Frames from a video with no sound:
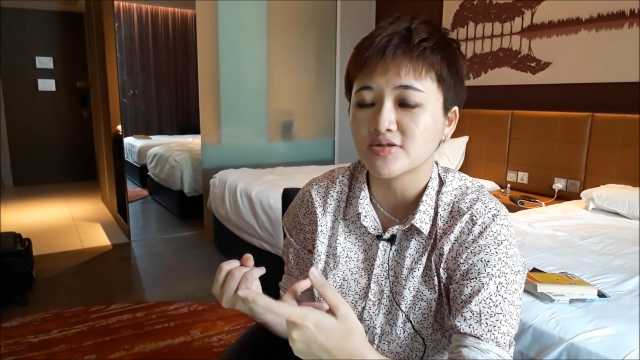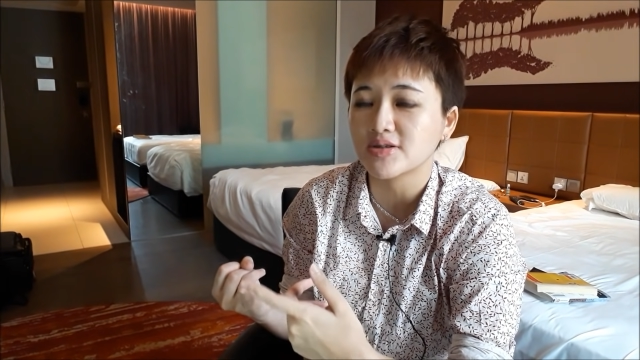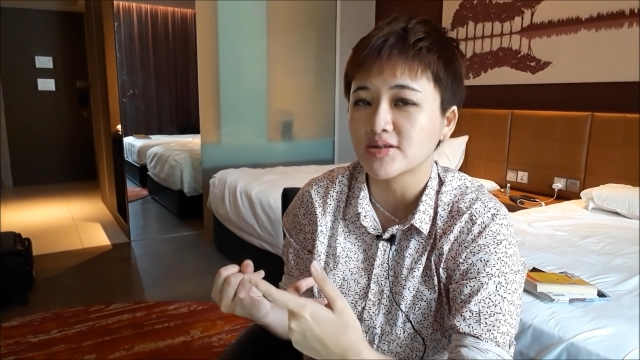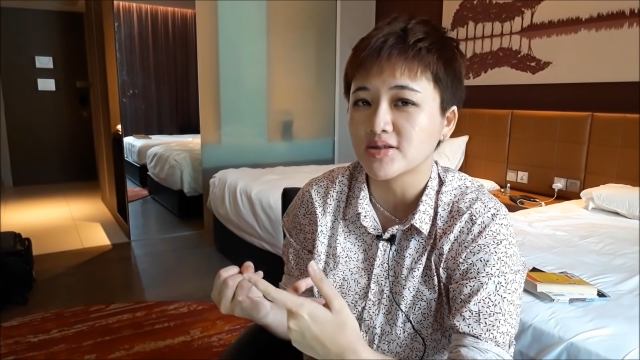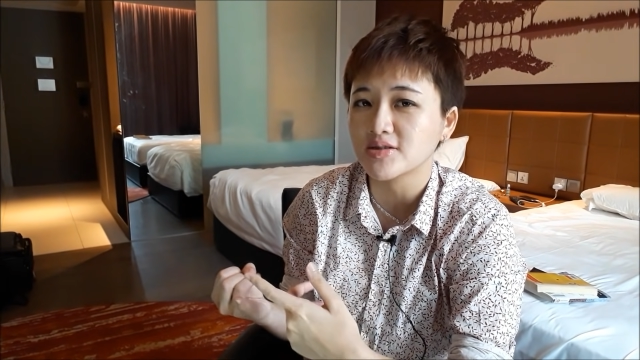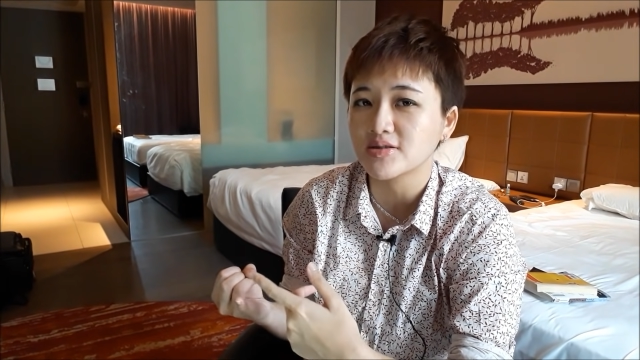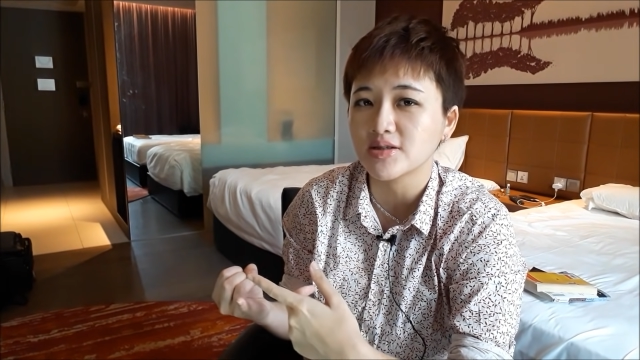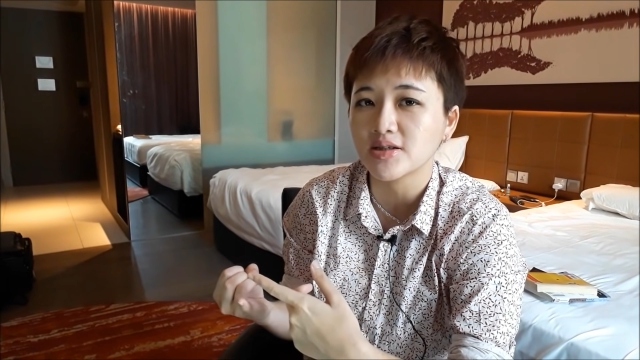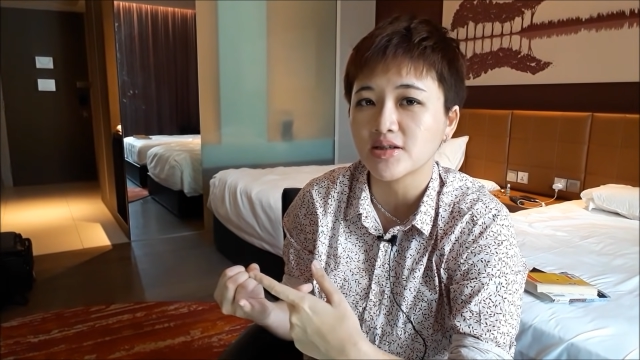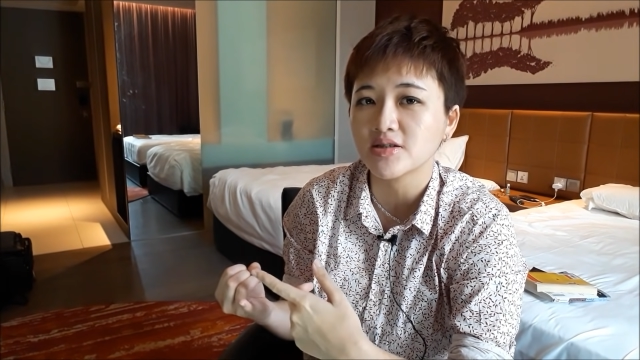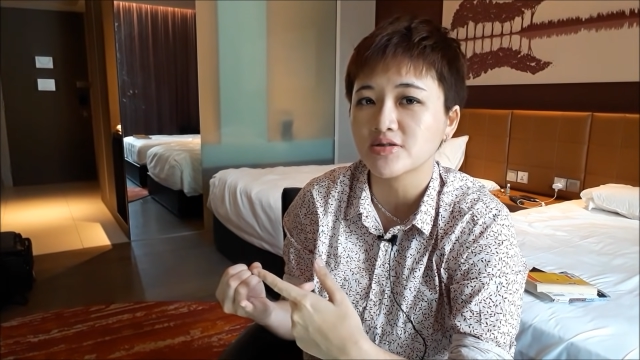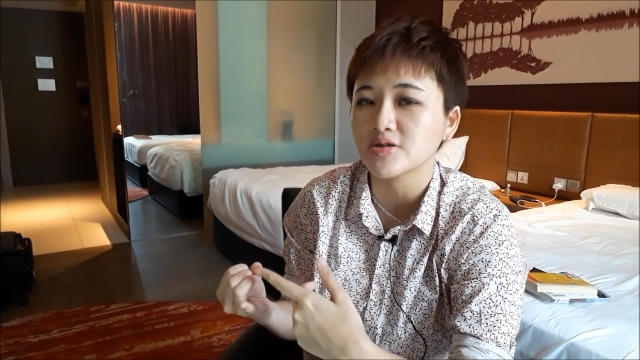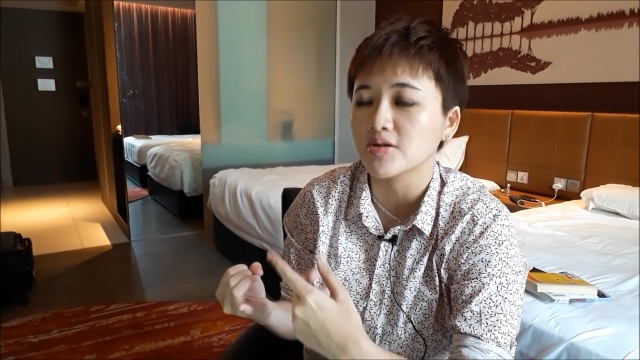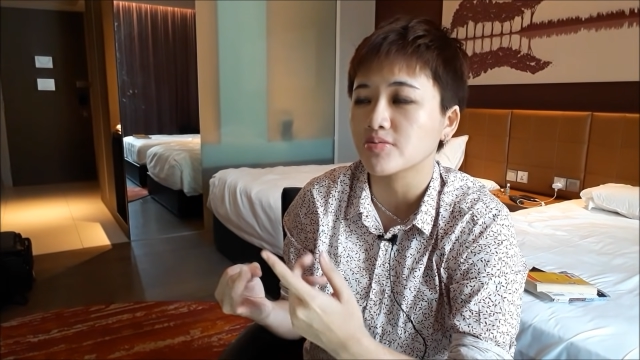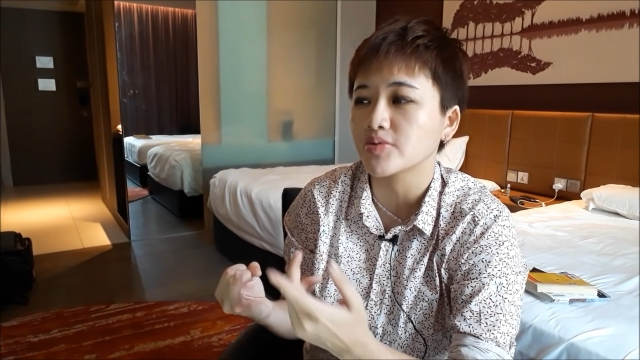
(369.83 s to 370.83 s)
strategy,
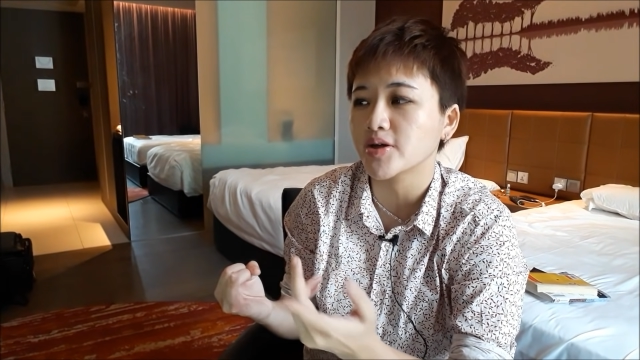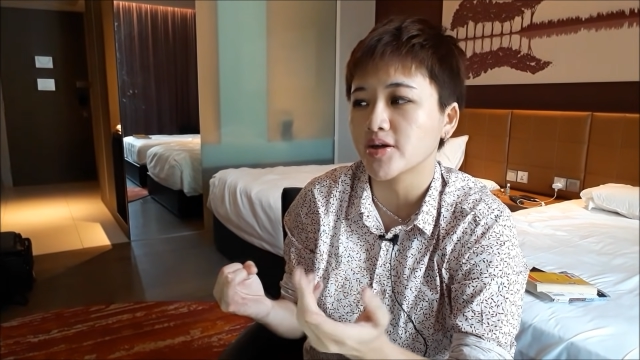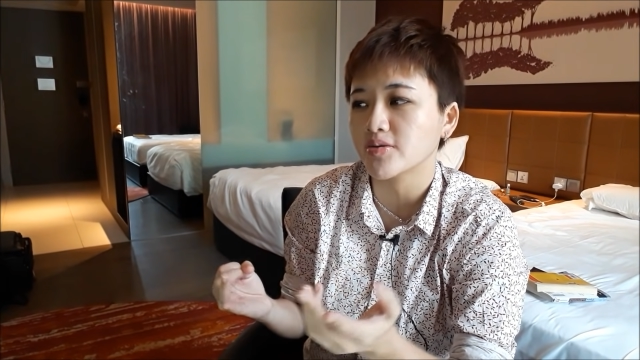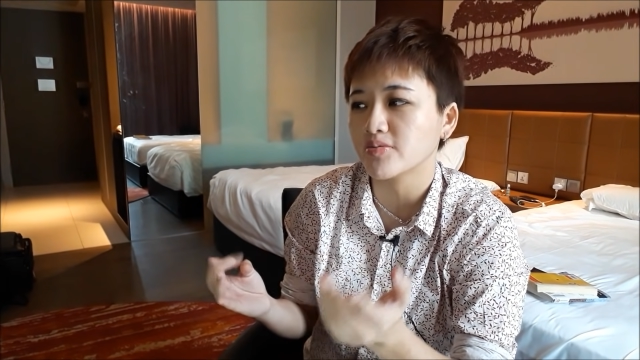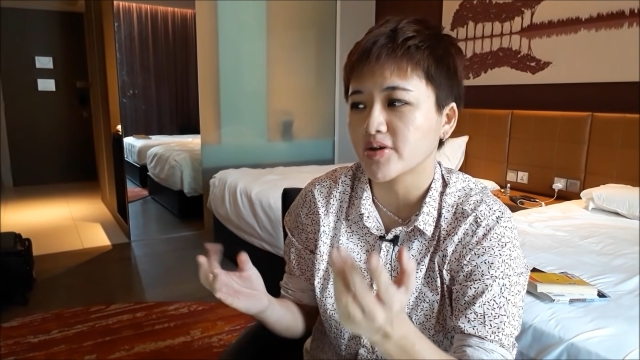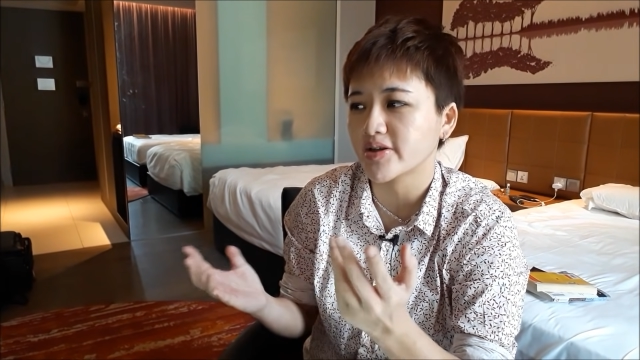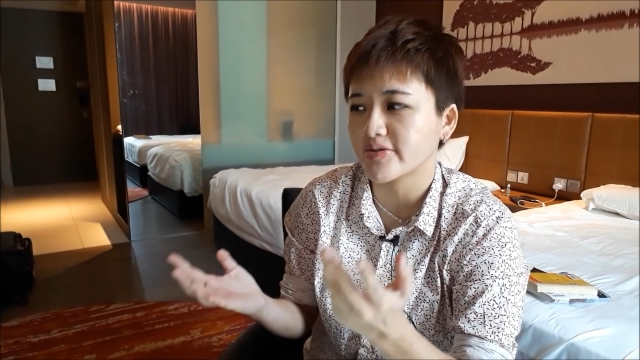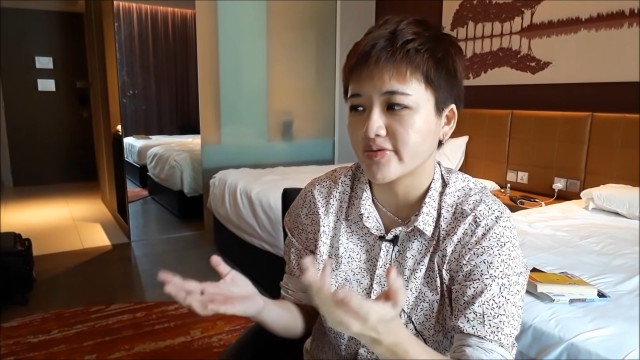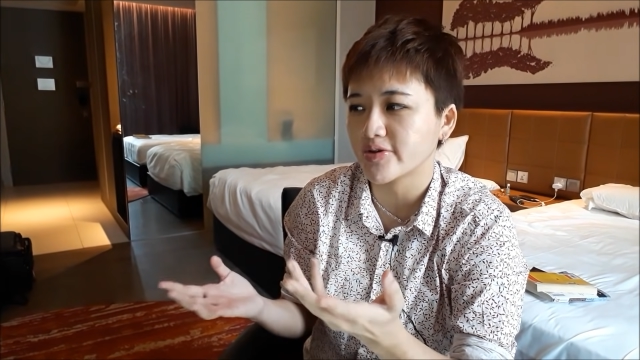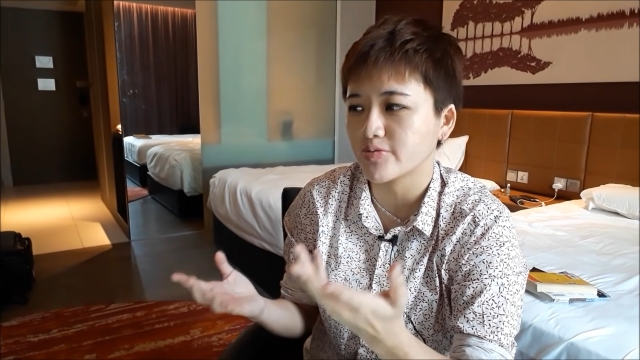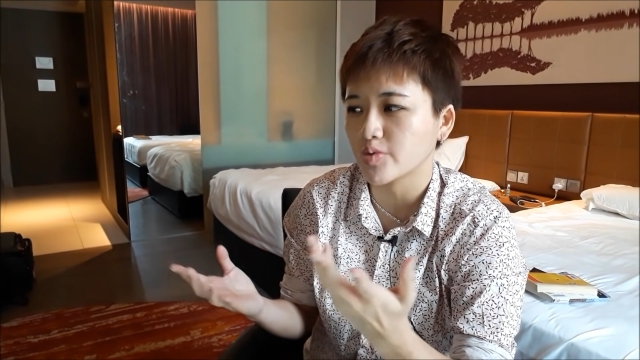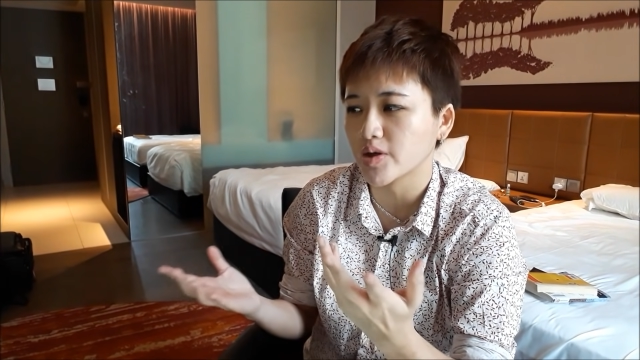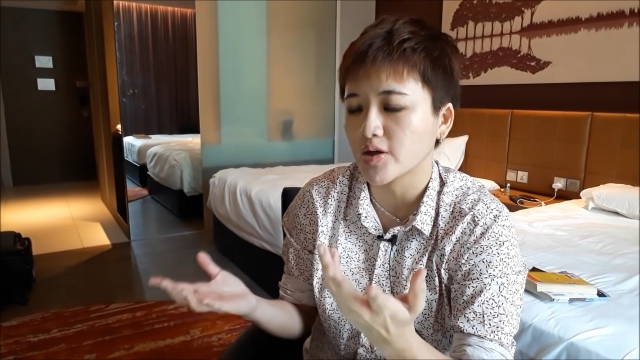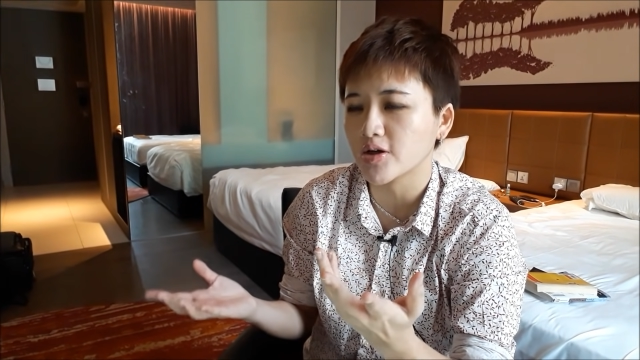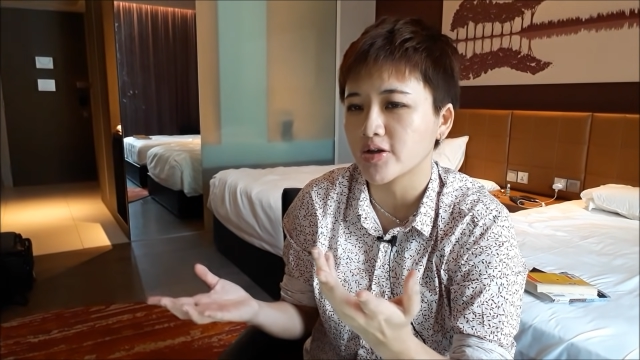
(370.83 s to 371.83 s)
software, whatever you
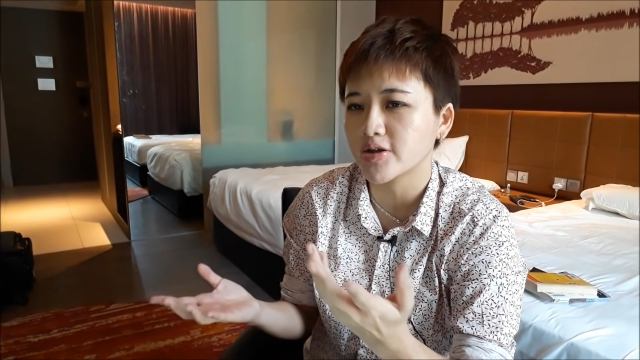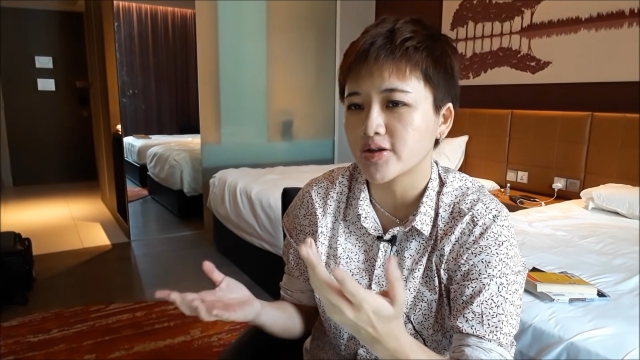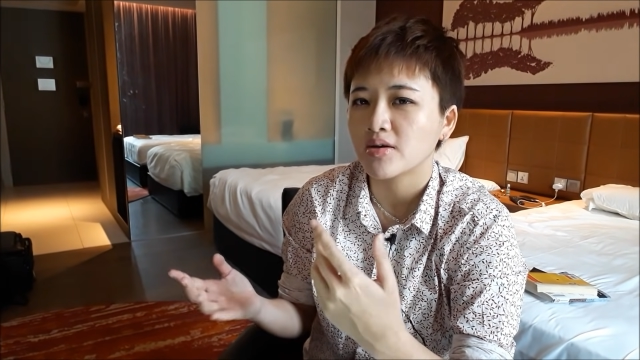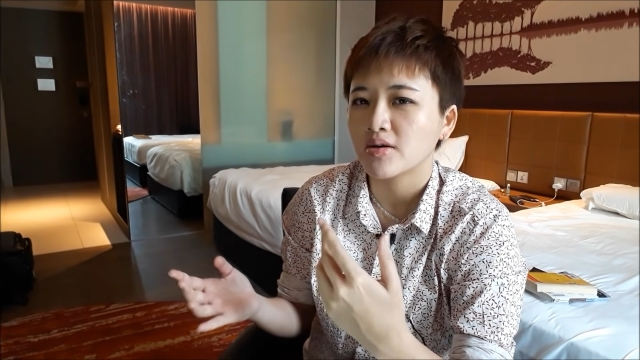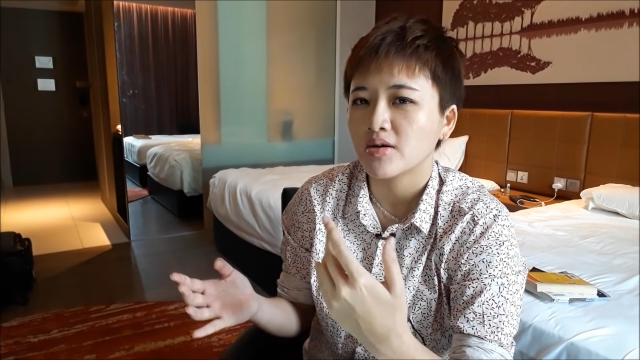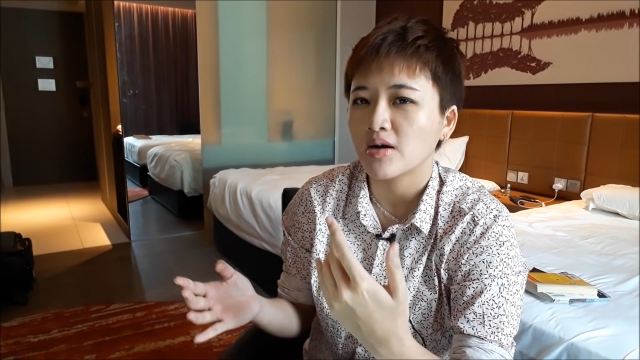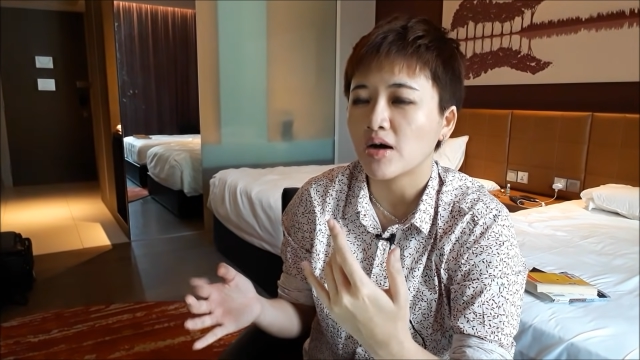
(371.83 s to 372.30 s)
want to call it.